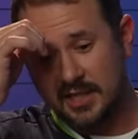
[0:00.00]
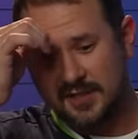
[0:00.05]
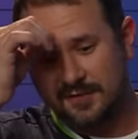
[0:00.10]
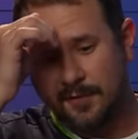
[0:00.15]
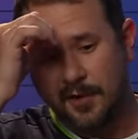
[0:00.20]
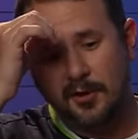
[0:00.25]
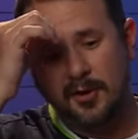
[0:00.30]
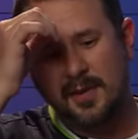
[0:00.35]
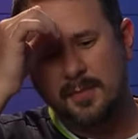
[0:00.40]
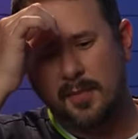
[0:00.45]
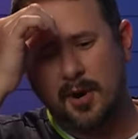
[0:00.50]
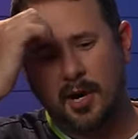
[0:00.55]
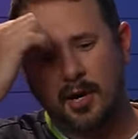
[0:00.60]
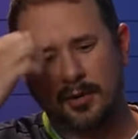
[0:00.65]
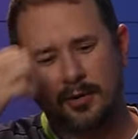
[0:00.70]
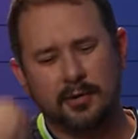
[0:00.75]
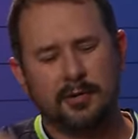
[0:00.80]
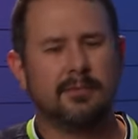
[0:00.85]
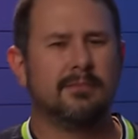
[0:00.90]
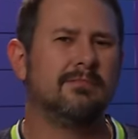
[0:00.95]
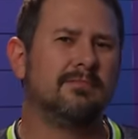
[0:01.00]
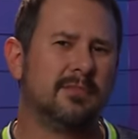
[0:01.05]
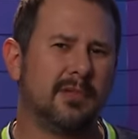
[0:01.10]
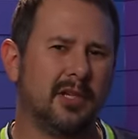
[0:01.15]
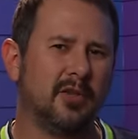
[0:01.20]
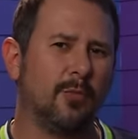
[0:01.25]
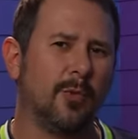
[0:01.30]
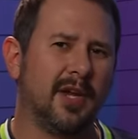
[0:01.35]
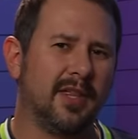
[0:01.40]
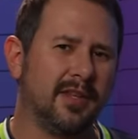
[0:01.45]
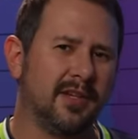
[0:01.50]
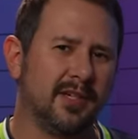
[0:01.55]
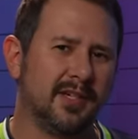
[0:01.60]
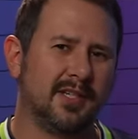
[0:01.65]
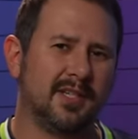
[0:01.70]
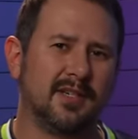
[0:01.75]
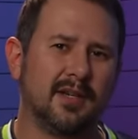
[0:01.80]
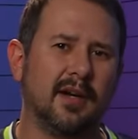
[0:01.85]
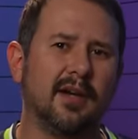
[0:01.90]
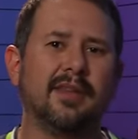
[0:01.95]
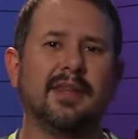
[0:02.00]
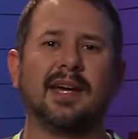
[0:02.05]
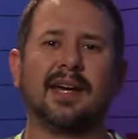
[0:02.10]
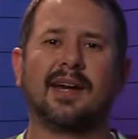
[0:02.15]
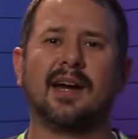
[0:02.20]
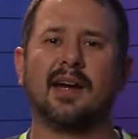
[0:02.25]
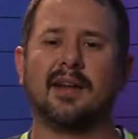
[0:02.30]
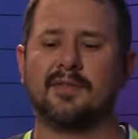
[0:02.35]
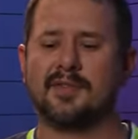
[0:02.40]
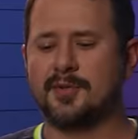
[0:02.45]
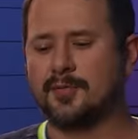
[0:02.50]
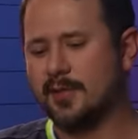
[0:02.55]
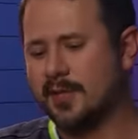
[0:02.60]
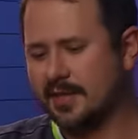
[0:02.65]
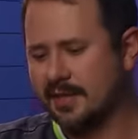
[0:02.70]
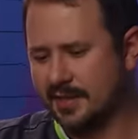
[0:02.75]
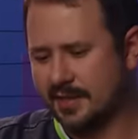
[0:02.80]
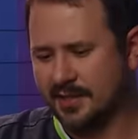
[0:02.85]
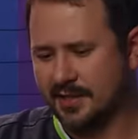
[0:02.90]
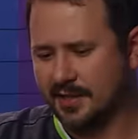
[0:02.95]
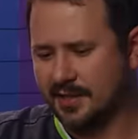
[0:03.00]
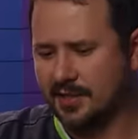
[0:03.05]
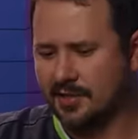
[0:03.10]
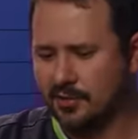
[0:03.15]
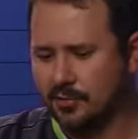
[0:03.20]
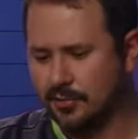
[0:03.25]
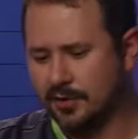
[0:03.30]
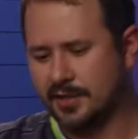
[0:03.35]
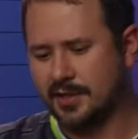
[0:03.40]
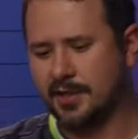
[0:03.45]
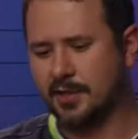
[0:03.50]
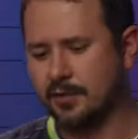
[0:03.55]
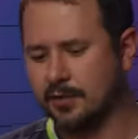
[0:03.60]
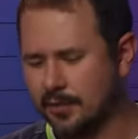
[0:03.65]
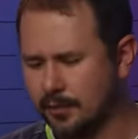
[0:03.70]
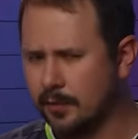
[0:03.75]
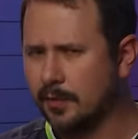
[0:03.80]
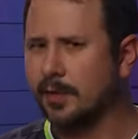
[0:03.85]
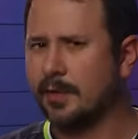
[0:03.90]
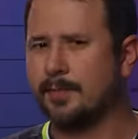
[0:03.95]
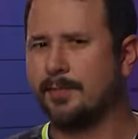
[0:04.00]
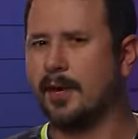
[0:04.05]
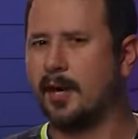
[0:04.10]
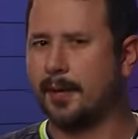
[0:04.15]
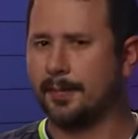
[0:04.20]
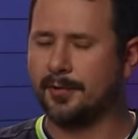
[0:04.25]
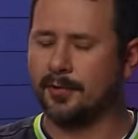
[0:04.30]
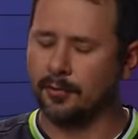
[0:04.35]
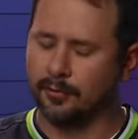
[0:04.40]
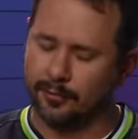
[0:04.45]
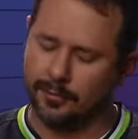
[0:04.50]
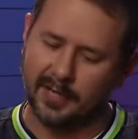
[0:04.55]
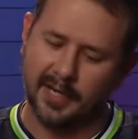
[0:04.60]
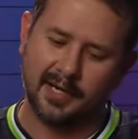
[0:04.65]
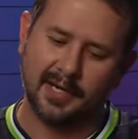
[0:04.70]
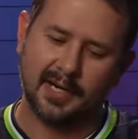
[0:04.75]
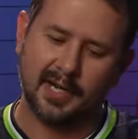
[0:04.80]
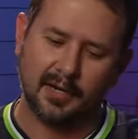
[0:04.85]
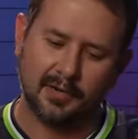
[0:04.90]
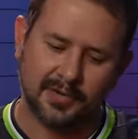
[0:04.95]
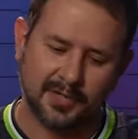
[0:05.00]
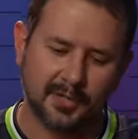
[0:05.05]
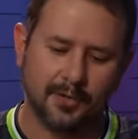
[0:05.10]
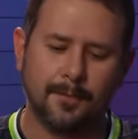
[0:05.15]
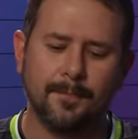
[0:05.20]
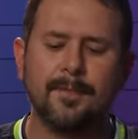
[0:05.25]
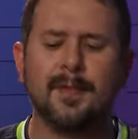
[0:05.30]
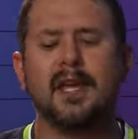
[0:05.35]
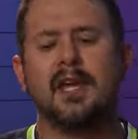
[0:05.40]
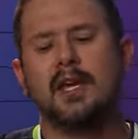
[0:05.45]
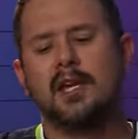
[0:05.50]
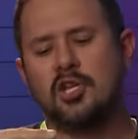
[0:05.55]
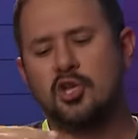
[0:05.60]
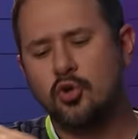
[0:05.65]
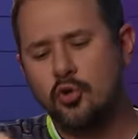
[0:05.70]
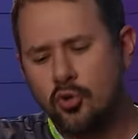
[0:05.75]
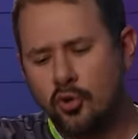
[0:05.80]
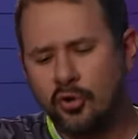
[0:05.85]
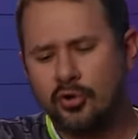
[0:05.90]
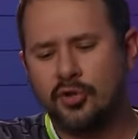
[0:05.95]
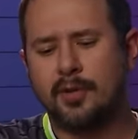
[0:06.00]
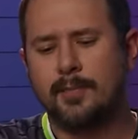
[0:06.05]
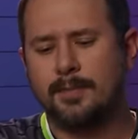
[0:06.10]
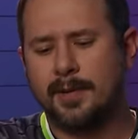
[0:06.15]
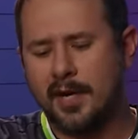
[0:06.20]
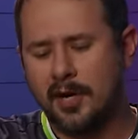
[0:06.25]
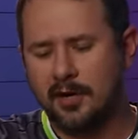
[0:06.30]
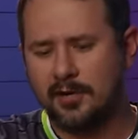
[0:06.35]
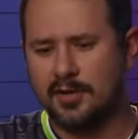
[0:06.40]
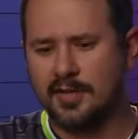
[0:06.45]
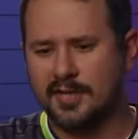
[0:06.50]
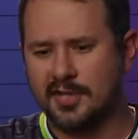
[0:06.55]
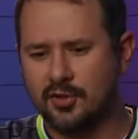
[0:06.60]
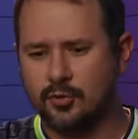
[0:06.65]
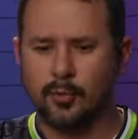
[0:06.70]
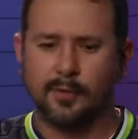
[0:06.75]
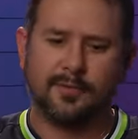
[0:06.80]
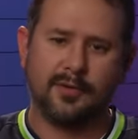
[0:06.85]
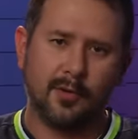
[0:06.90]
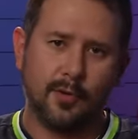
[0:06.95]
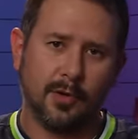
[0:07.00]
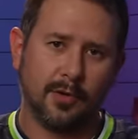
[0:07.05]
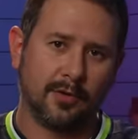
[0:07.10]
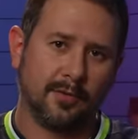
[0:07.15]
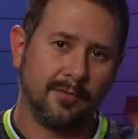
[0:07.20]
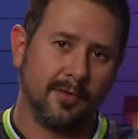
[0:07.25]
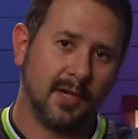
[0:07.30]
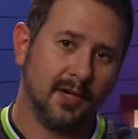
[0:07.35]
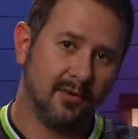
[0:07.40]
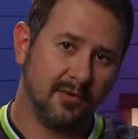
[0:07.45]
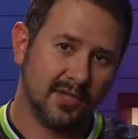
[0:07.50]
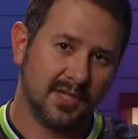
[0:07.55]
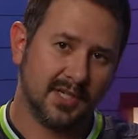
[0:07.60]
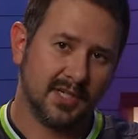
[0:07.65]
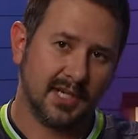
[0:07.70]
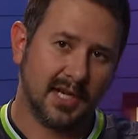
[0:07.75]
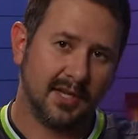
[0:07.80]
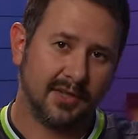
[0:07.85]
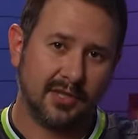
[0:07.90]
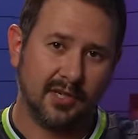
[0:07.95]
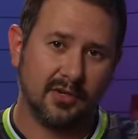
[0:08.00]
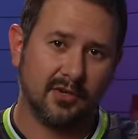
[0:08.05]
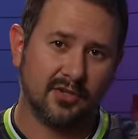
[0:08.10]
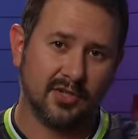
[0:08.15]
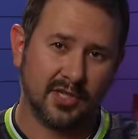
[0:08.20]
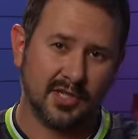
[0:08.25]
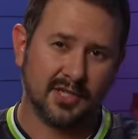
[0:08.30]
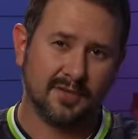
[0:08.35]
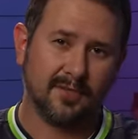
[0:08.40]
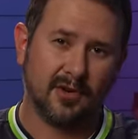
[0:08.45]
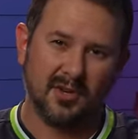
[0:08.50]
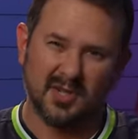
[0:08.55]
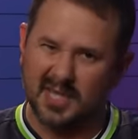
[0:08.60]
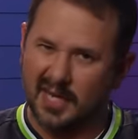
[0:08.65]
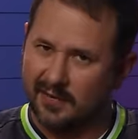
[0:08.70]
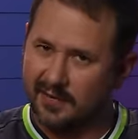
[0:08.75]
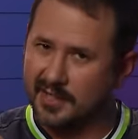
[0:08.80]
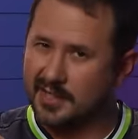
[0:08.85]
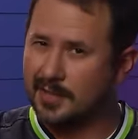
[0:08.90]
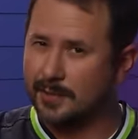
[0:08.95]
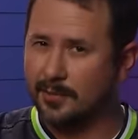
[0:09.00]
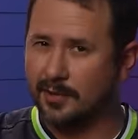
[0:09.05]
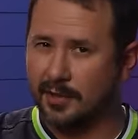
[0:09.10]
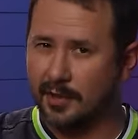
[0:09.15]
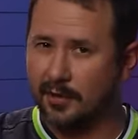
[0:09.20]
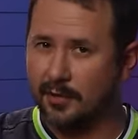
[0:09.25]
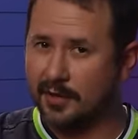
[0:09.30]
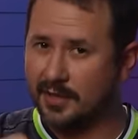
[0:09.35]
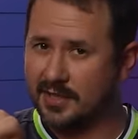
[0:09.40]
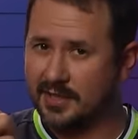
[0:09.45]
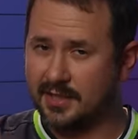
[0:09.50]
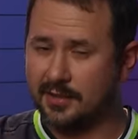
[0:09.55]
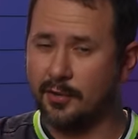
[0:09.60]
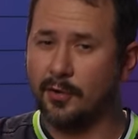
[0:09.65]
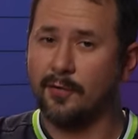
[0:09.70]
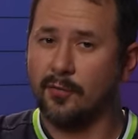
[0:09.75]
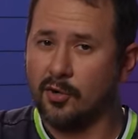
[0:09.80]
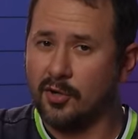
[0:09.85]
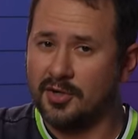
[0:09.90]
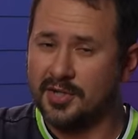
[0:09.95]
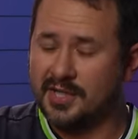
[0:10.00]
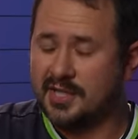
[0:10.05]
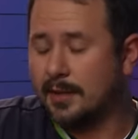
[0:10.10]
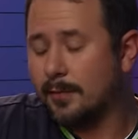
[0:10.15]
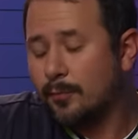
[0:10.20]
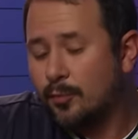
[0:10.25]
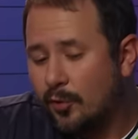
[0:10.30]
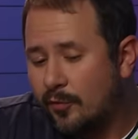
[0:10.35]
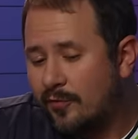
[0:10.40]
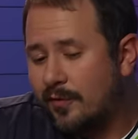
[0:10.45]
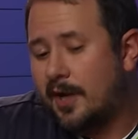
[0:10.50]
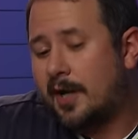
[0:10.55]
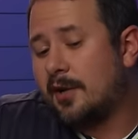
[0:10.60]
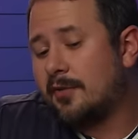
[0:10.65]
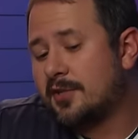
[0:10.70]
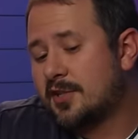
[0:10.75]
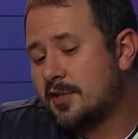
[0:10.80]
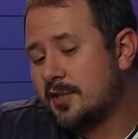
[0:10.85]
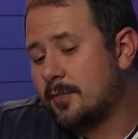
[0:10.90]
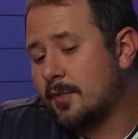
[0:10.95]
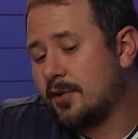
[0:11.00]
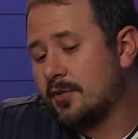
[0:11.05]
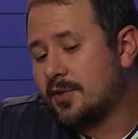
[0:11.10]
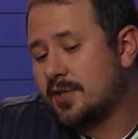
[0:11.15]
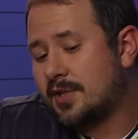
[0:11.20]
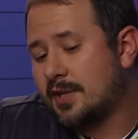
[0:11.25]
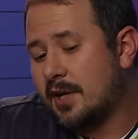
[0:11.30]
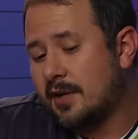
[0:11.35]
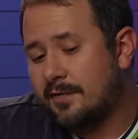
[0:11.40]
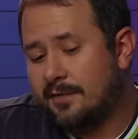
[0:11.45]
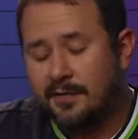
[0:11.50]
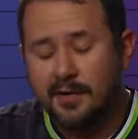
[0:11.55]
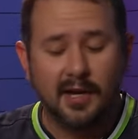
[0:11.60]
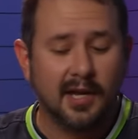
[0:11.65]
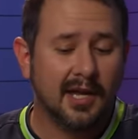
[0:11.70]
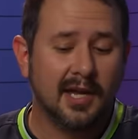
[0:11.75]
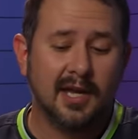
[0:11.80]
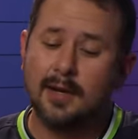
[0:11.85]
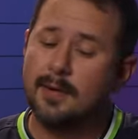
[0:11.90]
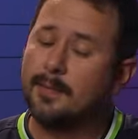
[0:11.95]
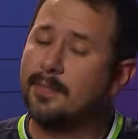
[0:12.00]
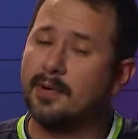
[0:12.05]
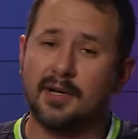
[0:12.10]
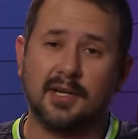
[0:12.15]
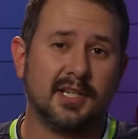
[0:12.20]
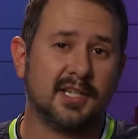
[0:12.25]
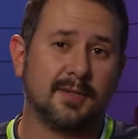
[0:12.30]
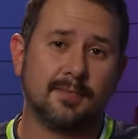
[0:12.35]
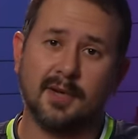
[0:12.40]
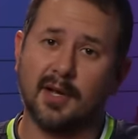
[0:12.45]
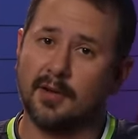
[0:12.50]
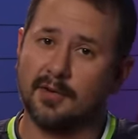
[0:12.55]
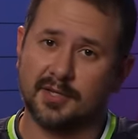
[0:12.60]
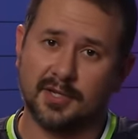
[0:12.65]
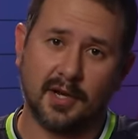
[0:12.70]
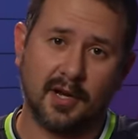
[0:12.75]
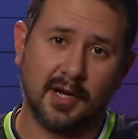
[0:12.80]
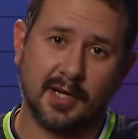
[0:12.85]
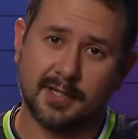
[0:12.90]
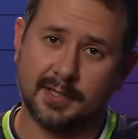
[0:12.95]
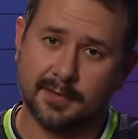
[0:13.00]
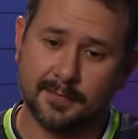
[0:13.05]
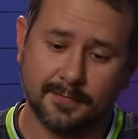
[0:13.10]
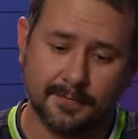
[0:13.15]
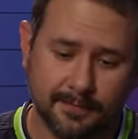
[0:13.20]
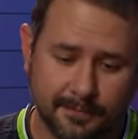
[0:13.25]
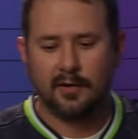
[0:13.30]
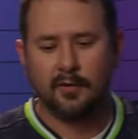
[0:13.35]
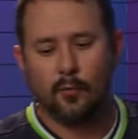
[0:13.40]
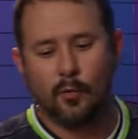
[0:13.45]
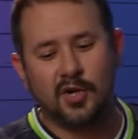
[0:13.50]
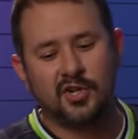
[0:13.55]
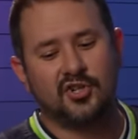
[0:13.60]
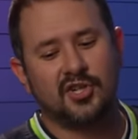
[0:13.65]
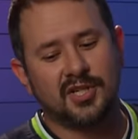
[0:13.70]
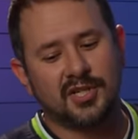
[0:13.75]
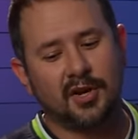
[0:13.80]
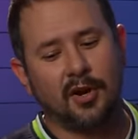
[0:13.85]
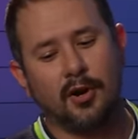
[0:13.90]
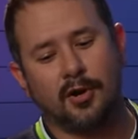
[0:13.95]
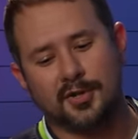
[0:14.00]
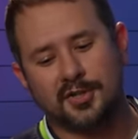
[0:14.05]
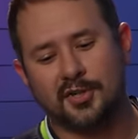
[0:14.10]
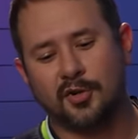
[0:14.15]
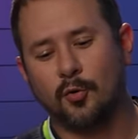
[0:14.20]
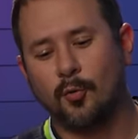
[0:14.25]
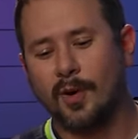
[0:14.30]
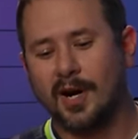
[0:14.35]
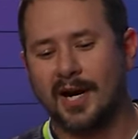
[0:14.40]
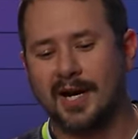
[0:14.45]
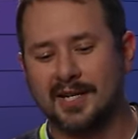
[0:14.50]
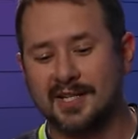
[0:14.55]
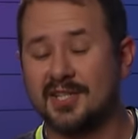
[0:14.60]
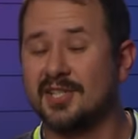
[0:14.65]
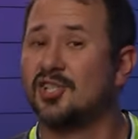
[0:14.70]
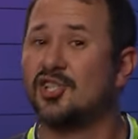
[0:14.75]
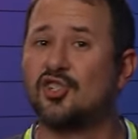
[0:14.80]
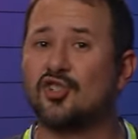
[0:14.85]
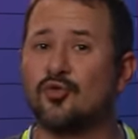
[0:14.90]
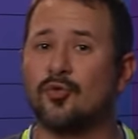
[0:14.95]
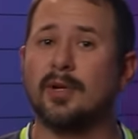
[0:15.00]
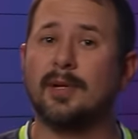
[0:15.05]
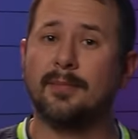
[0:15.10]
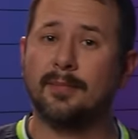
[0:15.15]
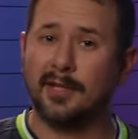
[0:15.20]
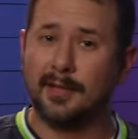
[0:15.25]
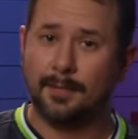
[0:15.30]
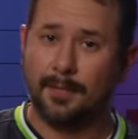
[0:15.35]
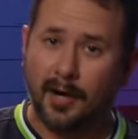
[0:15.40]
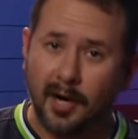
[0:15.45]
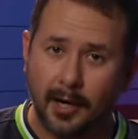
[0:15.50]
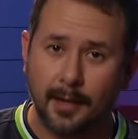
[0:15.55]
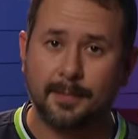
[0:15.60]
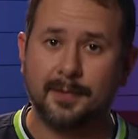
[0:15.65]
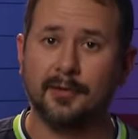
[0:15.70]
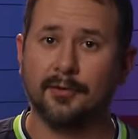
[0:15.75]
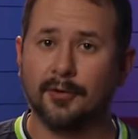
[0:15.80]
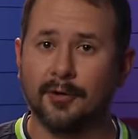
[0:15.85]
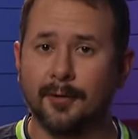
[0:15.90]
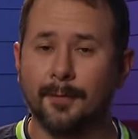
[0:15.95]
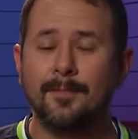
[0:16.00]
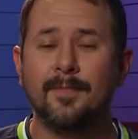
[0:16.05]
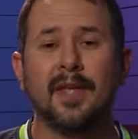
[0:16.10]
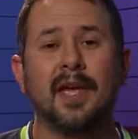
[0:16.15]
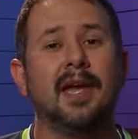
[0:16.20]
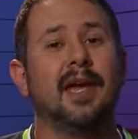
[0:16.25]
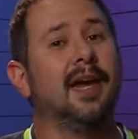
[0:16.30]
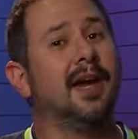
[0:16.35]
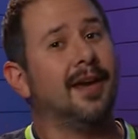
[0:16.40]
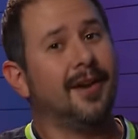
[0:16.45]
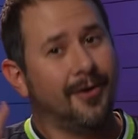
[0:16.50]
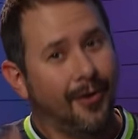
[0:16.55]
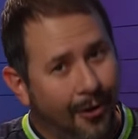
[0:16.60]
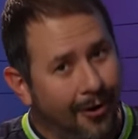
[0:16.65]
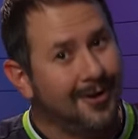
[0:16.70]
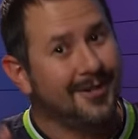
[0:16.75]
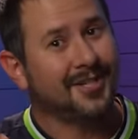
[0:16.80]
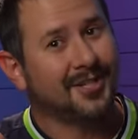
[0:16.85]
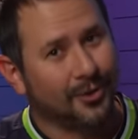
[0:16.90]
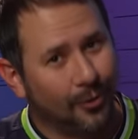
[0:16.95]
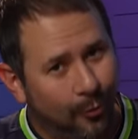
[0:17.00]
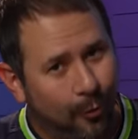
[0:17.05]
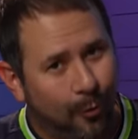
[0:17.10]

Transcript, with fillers: It's very modern in the way that it's done. That kind of sweetness that's used here is really popular right now. So you could compare this to a few other fragrances out there just as far as having similarities and overall scent profile to some other stuff, but it smells awesome. Which is also why it's extremely popular and also